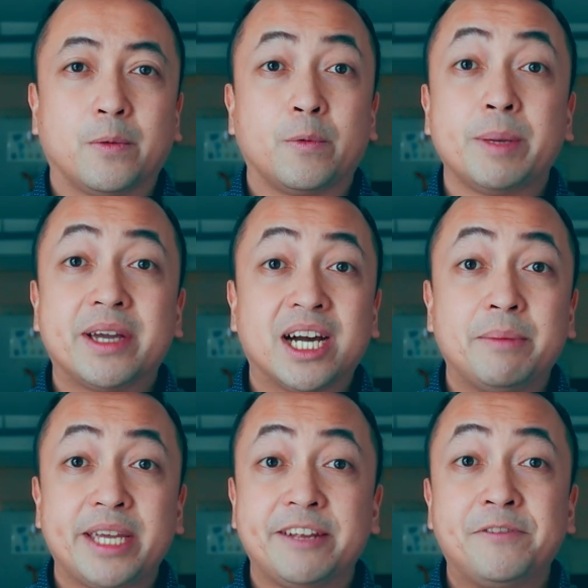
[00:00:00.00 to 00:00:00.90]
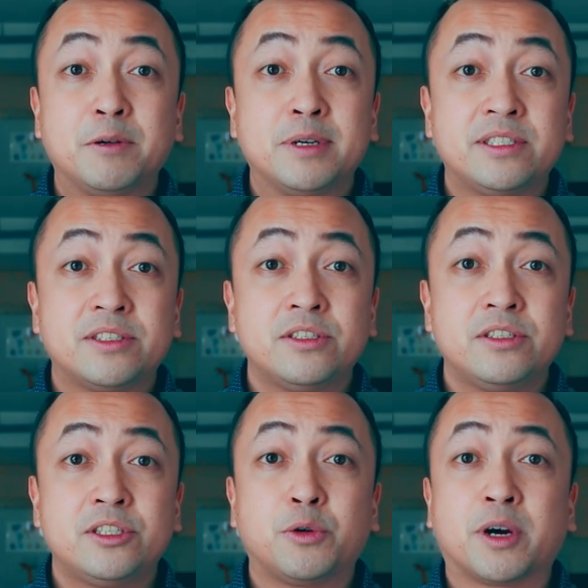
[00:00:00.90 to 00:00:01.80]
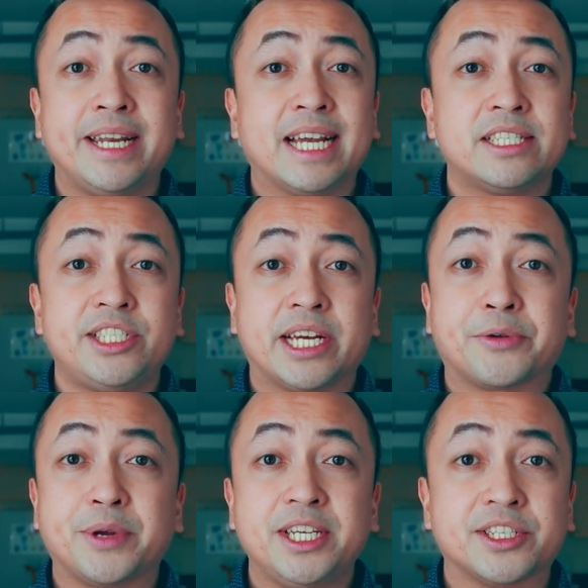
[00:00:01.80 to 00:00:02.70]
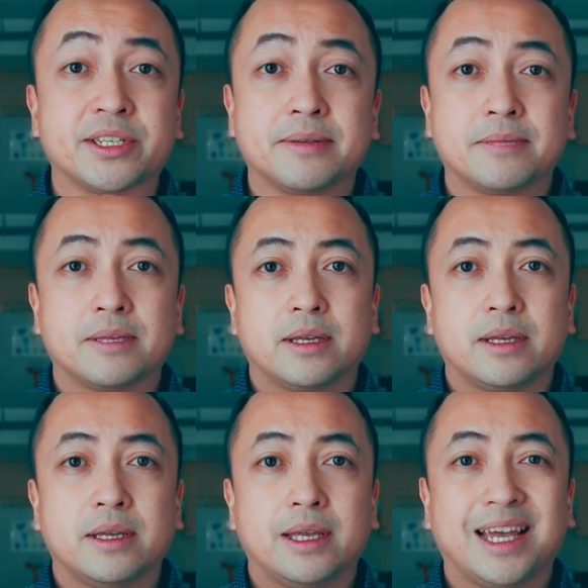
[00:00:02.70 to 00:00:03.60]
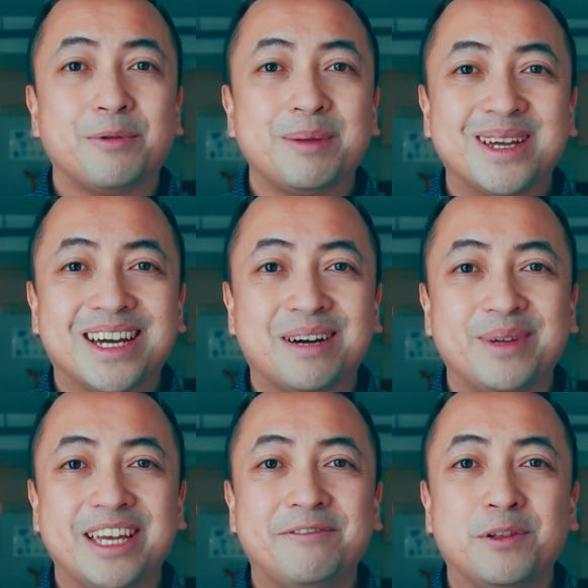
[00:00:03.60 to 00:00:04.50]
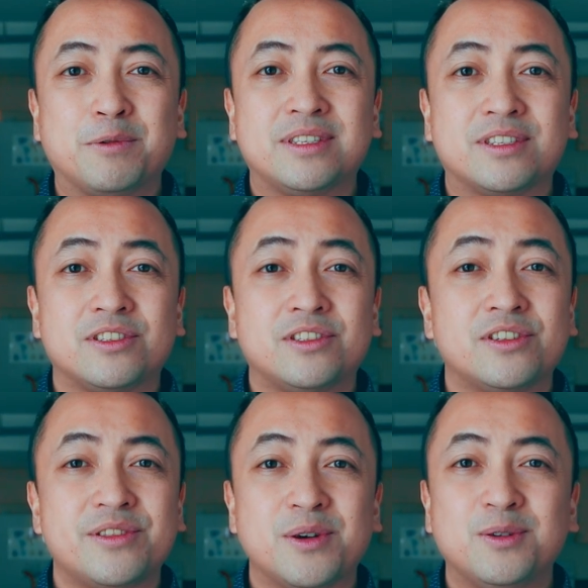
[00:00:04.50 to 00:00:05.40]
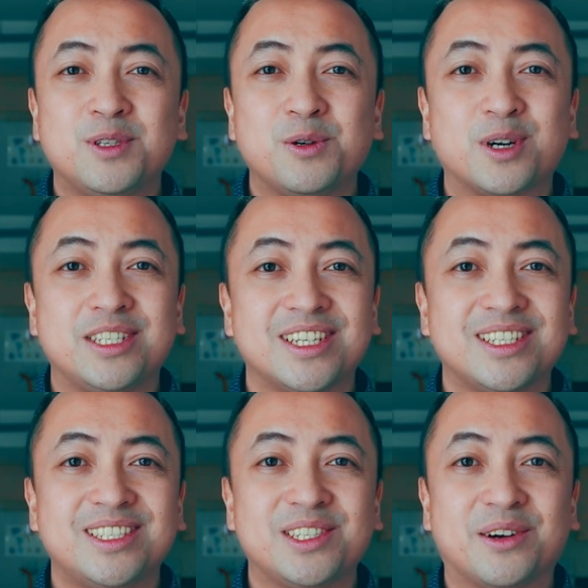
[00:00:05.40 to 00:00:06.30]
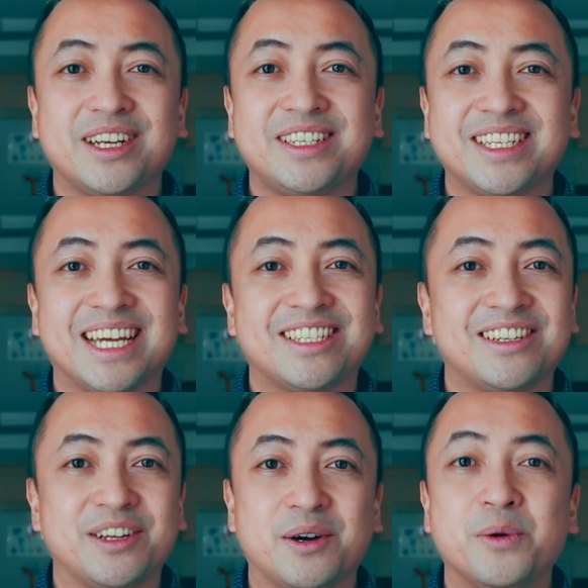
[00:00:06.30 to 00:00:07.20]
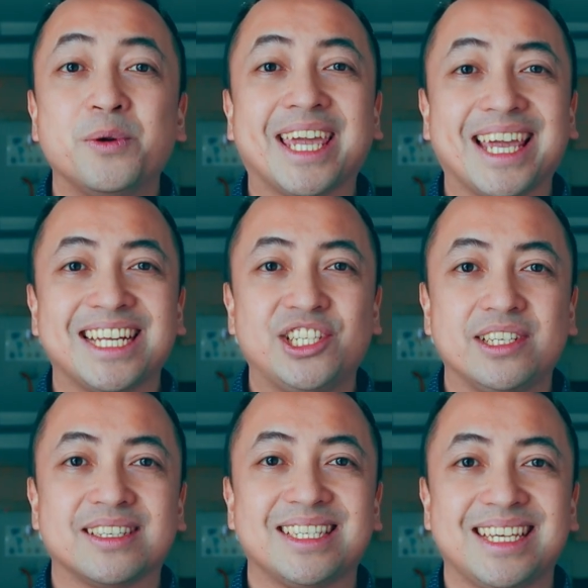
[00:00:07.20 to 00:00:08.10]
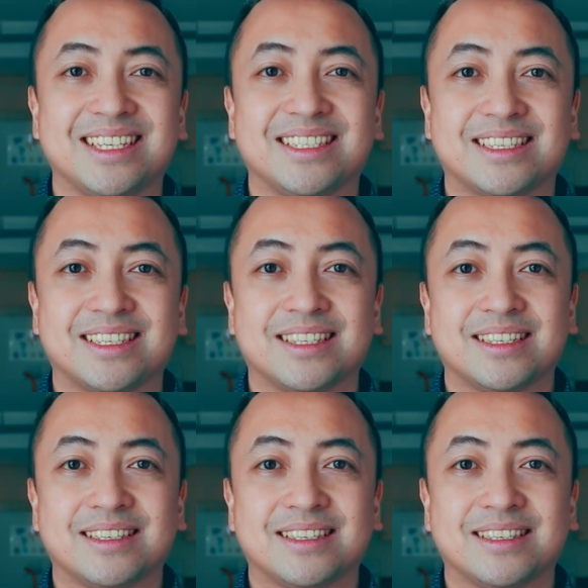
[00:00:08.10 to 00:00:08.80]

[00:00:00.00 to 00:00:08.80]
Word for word: We become influencers to our next generation, and we become influencers to those who are just starting to get to know who King Jesus is.